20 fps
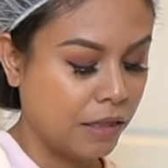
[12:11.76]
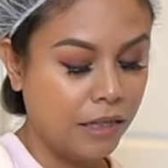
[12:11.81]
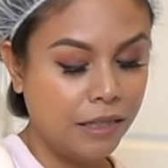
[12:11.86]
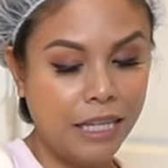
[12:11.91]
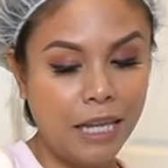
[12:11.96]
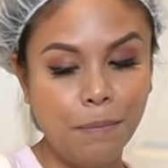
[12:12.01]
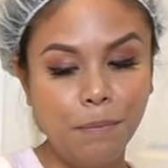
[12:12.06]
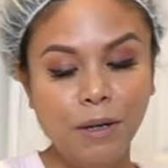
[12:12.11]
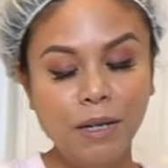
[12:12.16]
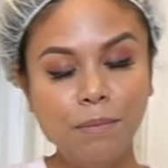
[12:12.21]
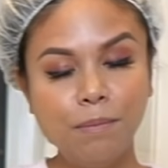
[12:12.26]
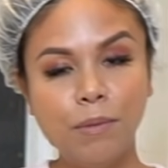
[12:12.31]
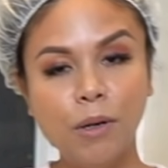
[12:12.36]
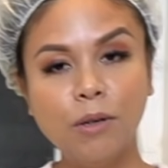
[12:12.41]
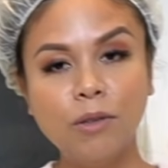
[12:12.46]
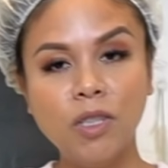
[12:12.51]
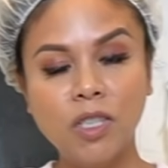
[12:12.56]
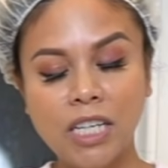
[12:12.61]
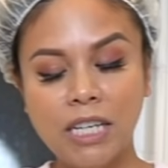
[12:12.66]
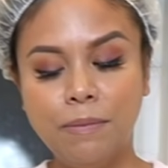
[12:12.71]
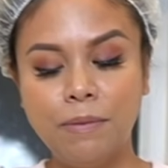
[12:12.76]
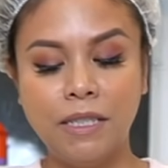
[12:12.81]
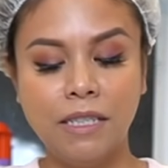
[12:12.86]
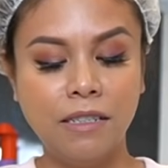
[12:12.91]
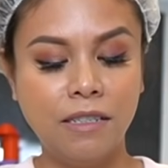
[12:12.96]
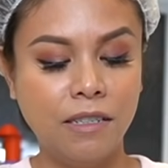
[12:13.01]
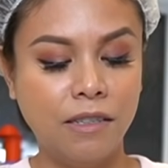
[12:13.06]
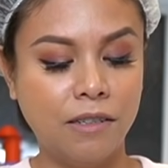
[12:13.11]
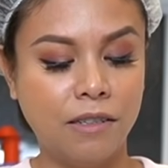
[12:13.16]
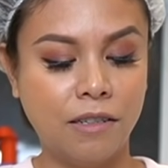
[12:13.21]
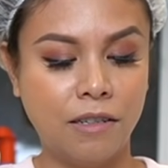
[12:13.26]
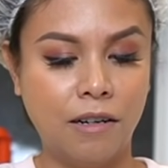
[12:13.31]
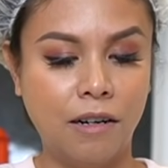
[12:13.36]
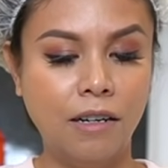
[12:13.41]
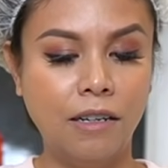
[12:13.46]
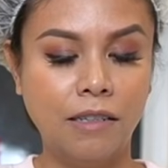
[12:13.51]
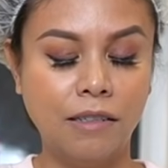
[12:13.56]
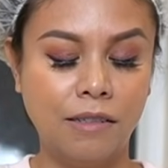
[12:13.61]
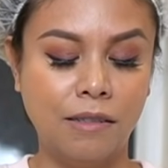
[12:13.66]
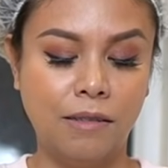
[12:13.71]
they put both types into their
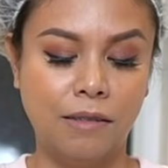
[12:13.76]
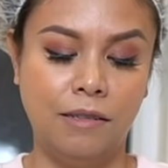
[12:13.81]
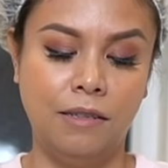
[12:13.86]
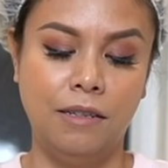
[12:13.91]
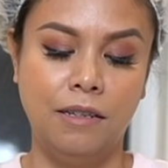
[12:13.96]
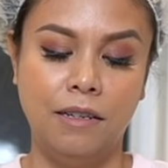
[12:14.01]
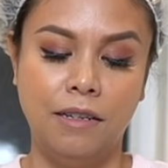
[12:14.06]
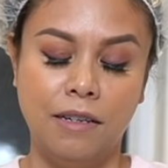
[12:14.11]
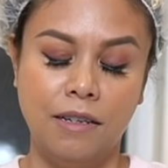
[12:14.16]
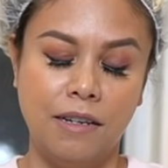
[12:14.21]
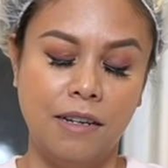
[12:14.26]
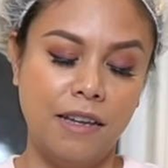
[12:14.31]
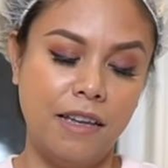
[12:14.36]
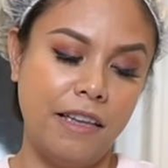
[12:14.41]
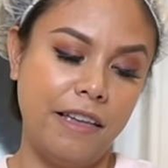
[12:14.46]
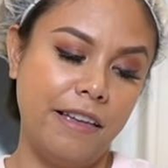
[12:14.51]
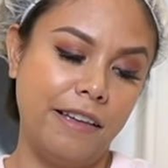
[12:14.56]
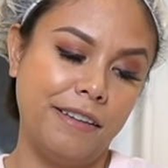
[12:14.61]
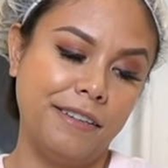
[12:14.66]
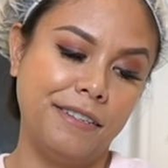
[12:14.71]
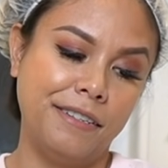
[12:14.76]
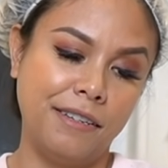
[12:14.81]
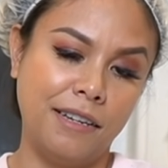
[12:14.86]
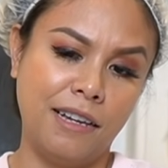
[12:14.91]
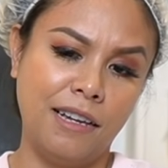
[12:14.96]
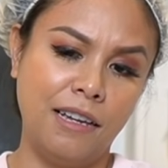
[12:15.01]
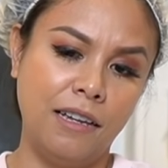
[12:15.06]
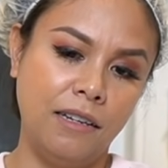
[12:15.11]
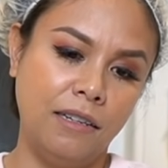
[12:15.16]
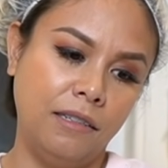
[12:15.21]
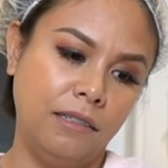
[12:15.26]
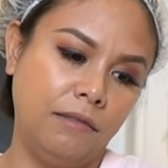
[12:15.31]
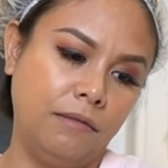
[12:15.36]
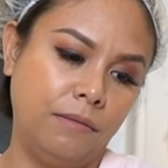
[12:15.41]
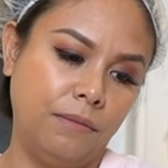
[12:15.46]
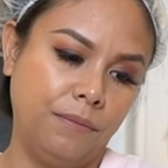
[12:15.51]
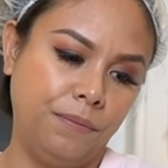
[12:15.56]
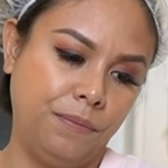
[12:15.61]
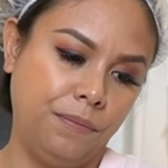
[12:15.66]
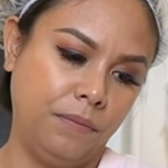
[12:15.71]
cart, and I
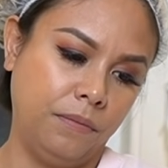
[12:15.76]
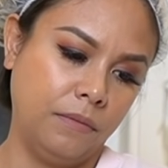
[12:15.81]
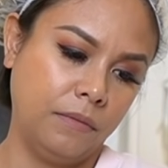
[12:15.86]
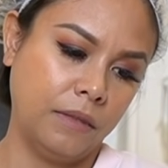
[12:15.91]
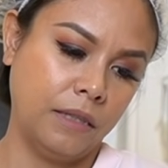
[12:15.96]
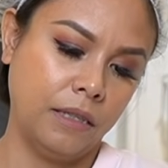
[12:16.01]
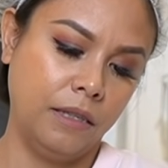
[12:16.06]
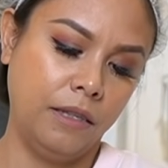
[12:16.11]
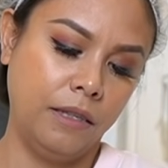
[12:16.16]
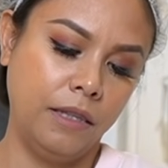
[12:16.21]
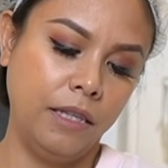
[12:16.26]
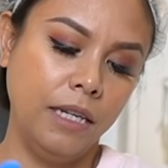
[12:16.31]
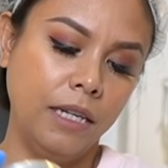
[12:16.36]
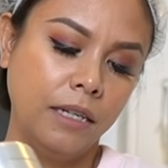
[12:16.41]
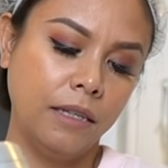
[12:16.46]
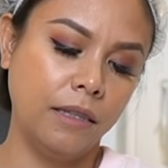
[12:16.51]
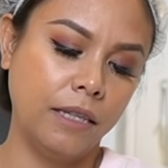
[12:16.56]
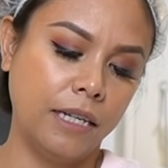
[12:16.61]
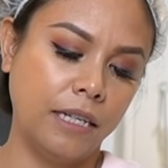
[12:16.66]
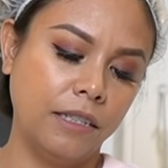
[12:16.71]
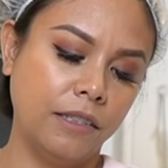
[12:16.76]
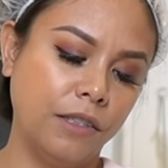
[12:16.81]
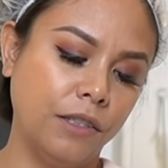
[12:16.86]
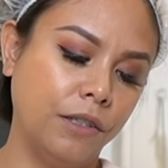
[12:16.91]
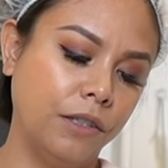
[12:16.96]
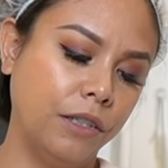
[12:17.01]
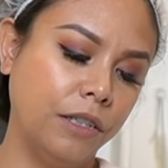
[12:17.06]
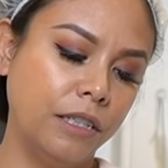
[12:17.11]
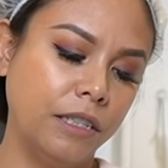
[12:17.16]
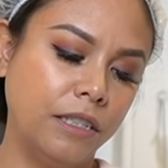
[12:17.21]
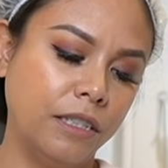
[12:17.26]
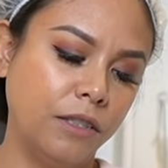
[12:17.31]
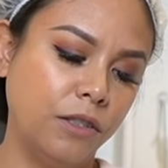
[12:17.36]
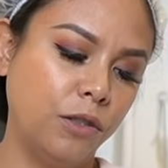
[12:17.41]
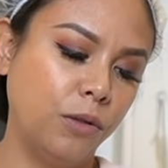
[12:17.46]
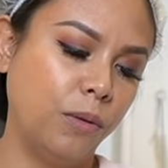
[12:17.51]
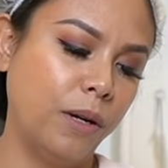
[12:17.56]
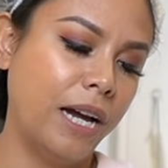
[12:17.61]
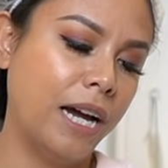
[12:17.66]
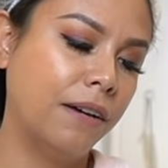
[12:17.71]
think that it's good
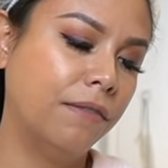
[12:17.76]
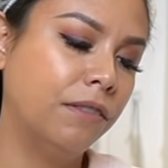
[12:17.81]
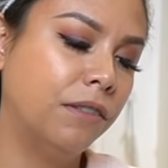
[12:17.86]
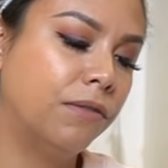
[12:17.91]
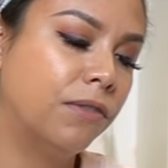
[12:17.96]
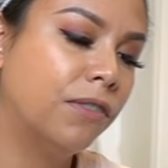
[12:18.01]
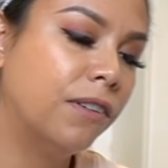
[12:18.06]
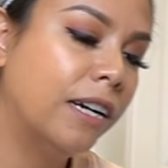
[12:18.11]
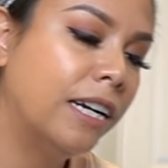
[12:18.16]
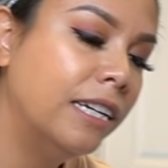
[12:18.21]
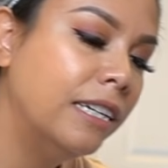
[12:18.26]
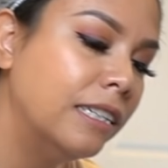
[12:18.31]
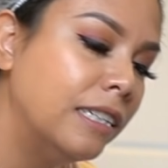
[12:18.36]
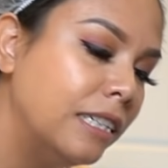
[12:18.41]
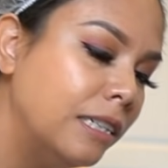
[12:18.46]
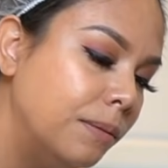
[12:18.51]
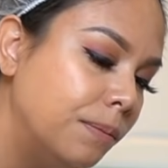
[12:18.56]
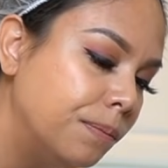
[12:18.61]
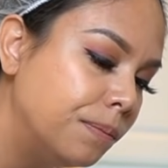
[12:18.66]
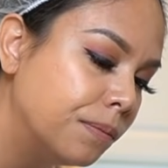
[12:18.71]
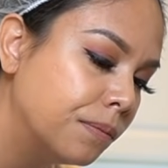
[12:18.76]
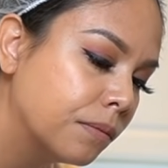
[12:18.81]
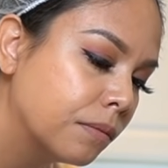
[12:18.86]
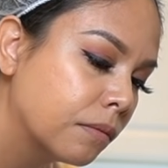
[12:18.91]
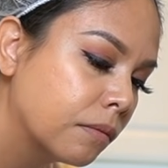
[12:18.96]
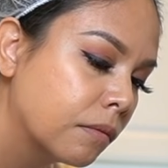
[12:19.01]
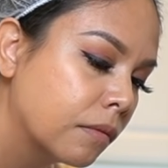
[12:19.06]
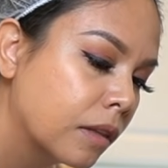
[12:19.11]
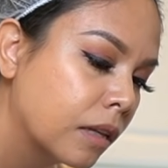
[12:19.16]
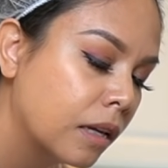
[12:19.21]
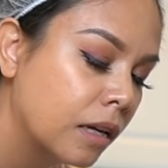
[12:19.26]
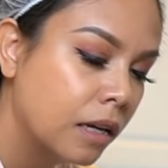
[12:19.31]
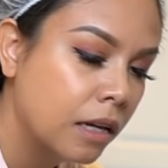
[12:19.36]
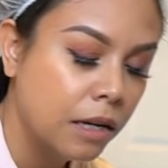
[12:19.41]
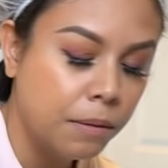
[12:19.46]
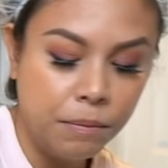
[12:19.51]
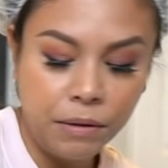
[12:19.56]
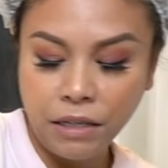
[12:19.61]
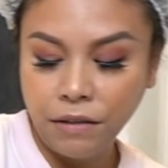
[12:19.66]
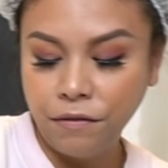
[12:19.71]
to have the variety.
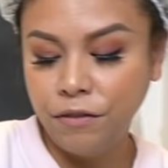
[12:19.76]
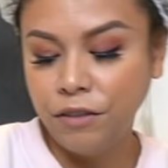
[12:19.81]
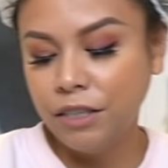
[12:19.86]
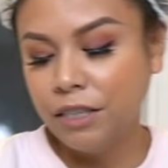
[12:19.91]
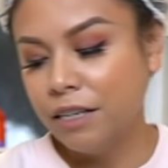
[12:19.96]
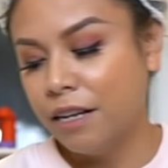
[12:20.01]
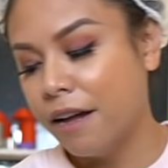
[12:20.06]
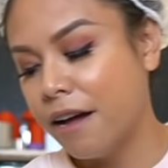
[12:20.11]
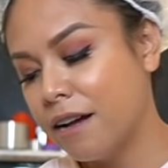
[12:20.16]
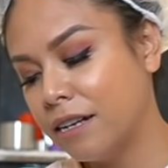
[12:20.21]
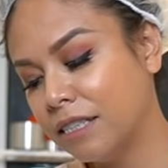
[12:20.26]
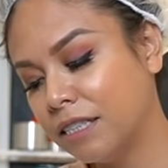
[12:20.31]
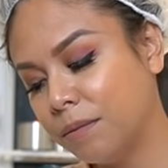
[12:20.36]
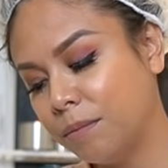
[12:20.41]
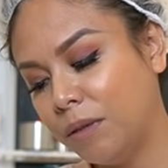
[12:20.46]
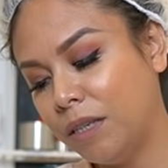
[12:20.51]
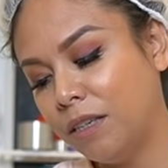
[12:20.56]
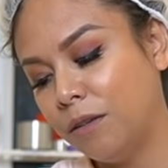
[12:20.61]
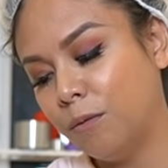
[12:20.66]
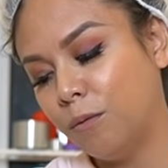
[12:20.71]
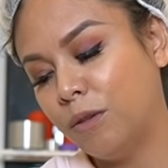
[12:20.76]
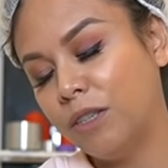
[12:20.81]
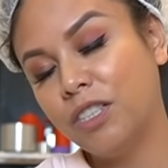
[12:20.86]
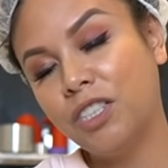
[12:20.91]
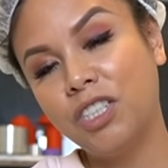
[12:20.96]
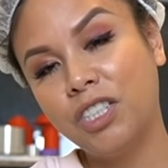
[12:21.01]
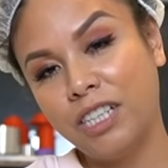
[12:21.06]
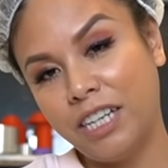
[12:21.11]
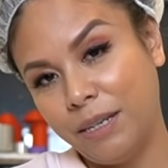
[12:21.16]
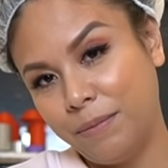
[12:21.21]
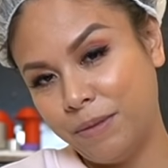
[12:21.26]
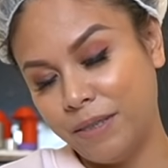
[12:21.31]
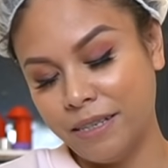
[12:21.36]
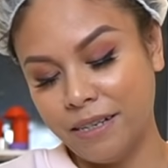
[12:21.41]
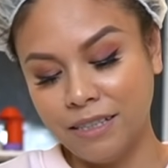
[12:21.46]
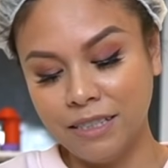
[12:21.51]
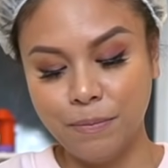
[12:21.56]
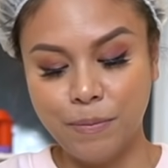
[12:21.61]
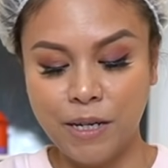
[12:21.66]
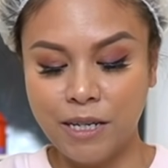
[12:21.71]
But if you're gonna ask me which type
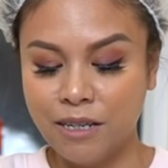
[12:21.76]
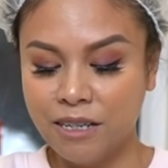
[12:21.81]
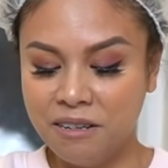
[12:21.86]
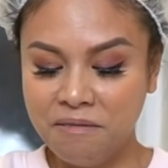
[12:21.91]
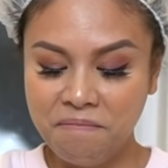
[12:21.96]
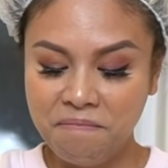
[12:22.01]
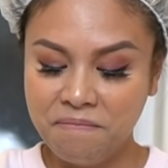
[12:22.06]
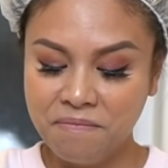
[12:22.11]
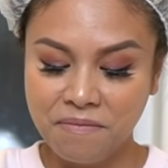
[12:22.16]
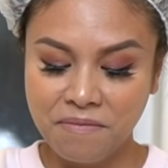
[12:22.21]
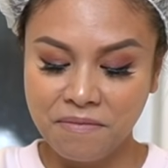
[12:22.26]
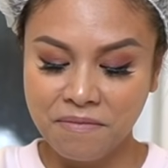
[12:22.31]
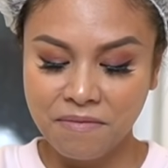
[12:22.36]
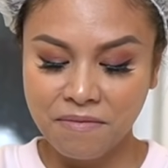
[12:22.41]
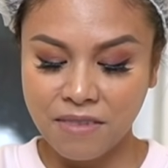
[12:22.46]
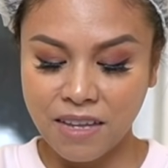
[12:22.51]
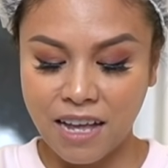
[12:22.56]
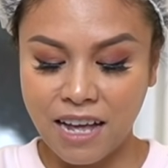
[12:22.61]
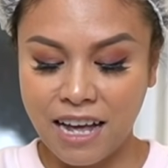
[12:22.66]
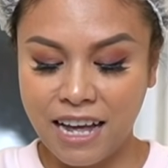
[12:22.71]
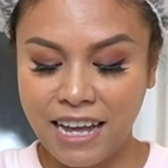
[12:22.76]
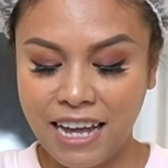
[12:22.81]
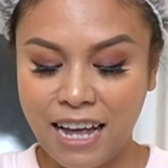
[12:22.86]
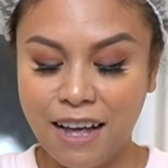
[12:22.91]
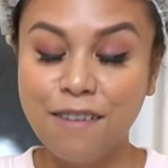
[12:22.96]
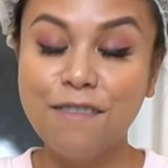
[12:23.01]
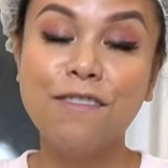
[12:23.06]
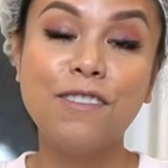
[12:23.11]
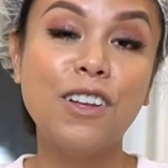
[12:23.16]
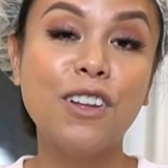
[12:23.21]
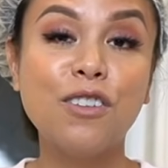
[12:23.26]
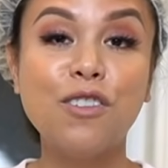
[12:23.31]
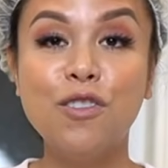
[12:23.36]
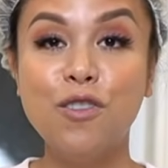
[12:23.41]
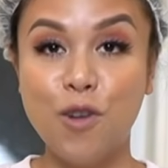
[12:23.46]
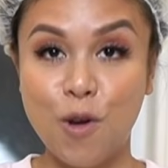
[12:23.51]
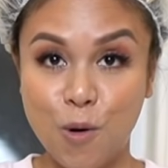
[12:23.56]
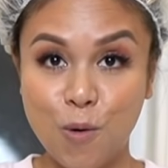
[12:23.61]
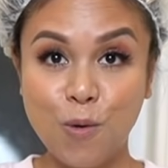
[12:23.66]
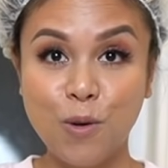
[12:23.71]
sells better, I have
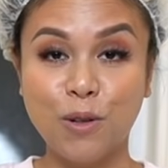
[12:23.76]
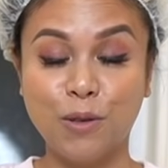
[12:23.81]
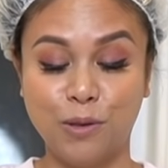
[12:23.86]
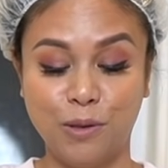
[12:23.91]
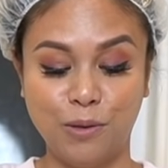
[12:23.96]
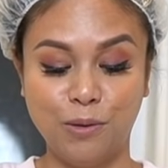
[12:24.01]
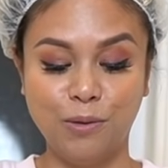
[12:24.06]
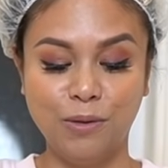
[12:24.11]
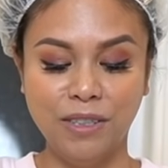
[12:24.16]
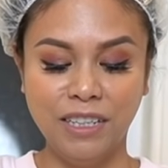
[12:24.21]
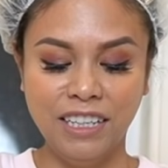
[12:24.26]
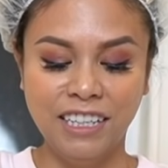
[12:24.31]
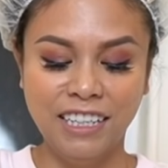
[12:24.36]
no clue.